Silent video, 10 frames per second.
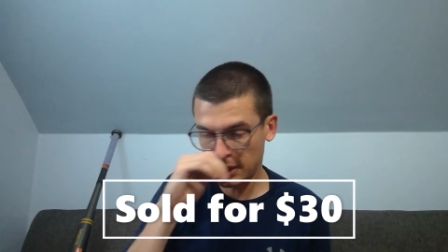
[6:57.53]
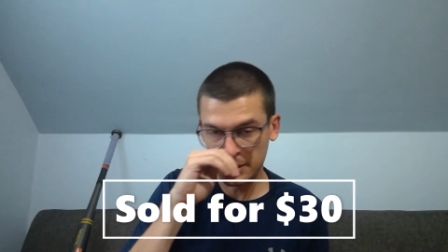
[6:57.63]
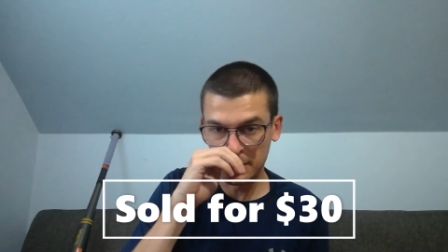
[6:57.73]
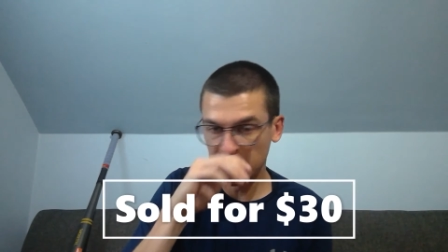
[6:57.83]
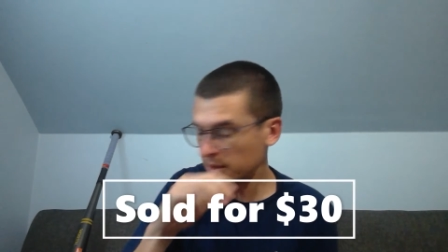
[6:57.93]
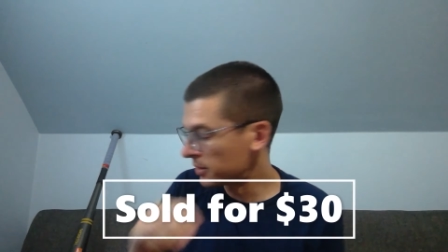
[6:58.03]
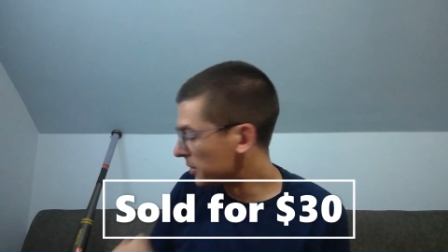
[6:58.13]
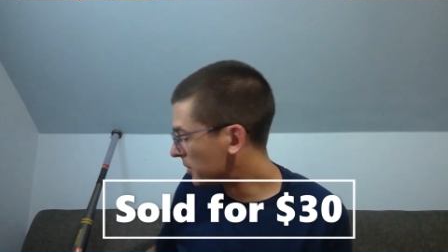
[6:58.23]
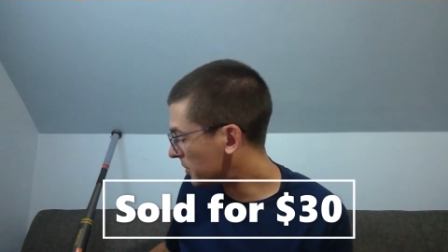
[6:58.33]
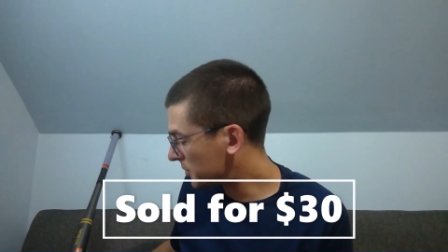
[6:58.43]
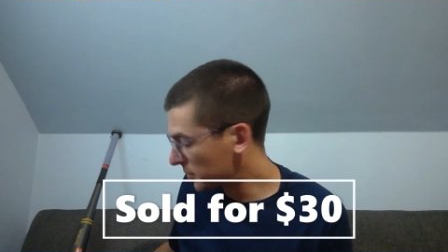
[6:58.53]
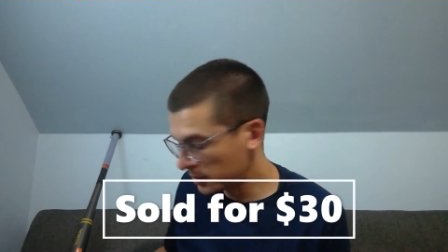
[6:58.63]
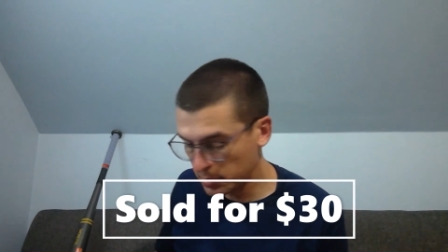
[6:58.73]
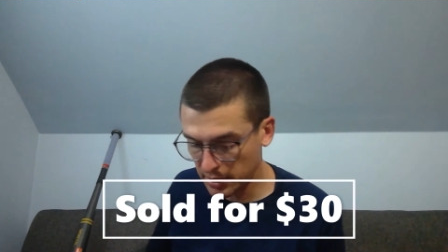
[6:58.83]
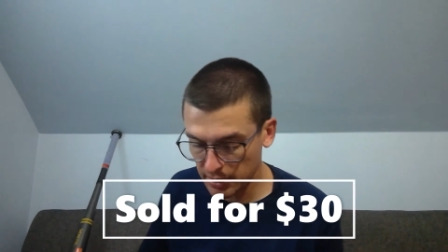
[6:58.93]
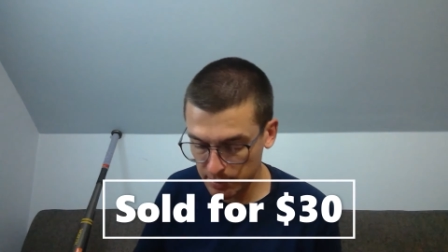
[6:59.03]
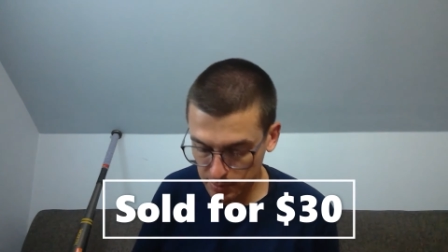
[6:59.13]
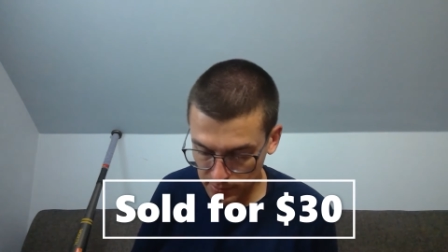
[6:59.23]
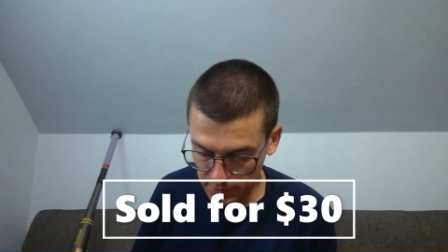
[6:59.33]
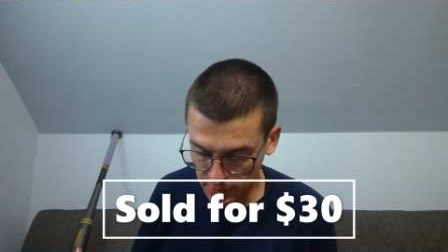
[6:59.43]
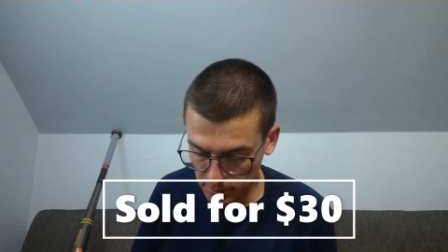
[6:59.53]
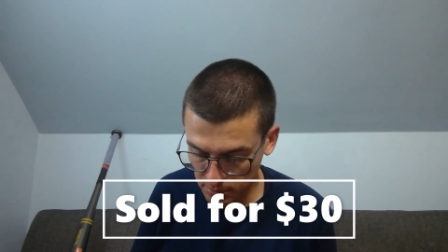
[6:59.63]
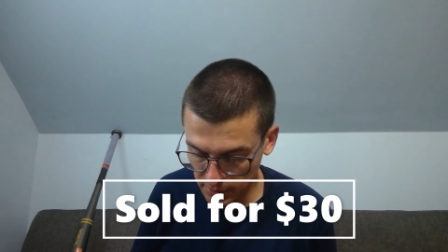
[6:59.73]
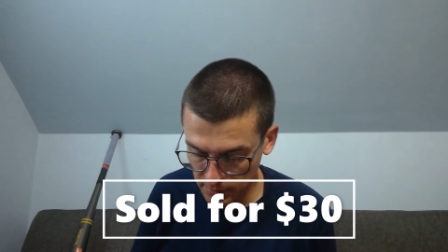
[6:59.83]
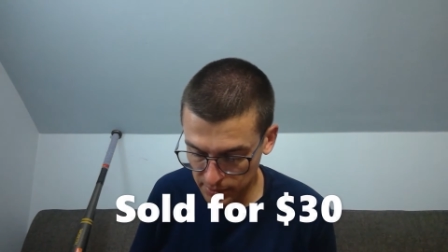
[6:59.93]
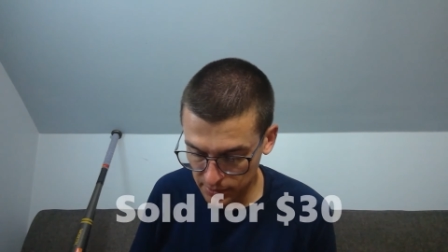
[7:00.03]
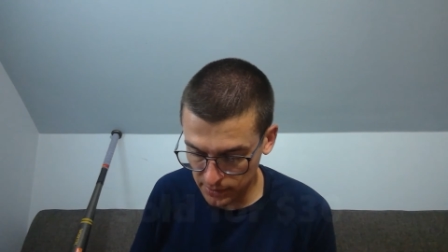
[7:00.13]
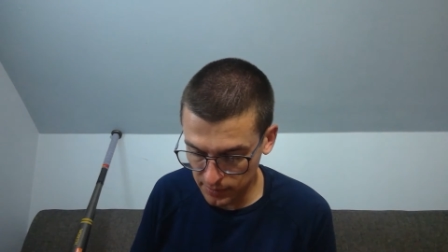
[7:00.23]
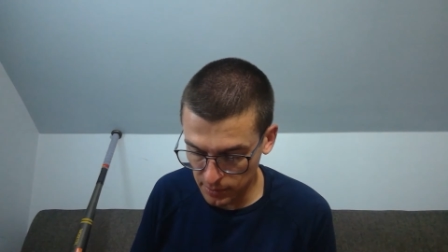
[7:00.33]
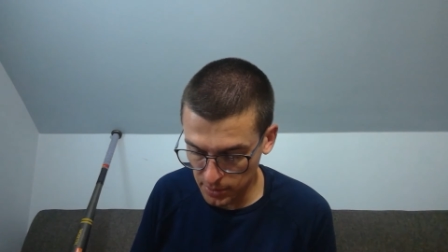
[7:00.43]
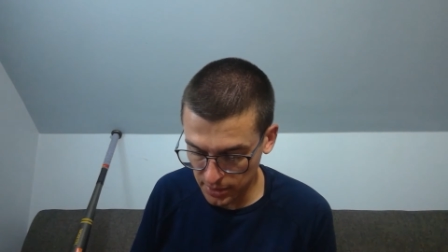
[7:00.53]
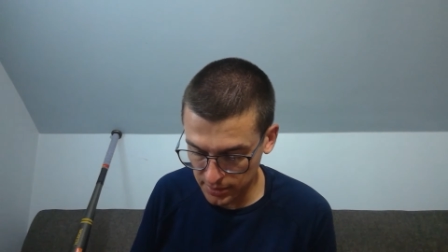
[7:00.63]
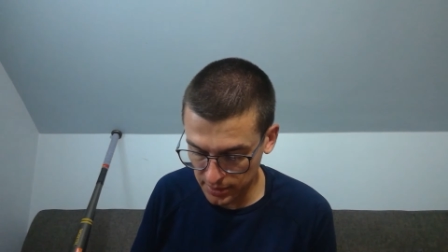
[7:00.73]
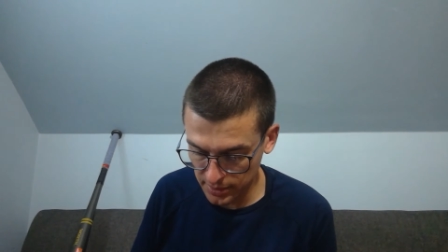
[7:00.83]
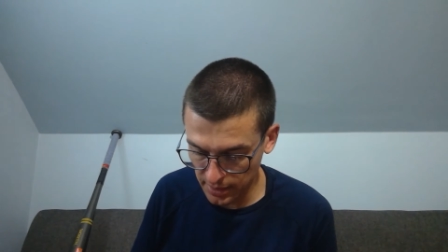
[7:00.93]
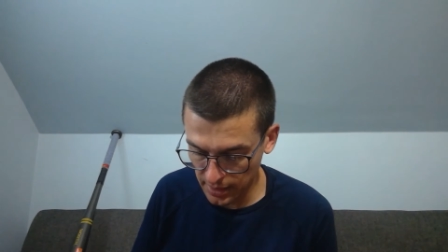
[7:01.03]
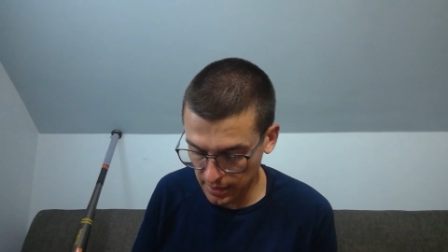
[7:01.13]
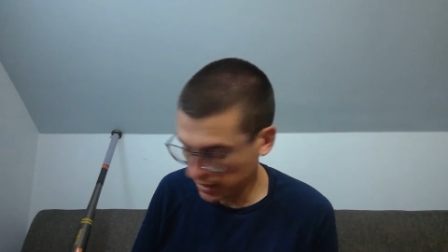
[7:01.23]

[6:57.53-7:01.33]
That's another thrift store pickup for maybe two or four bucks into that.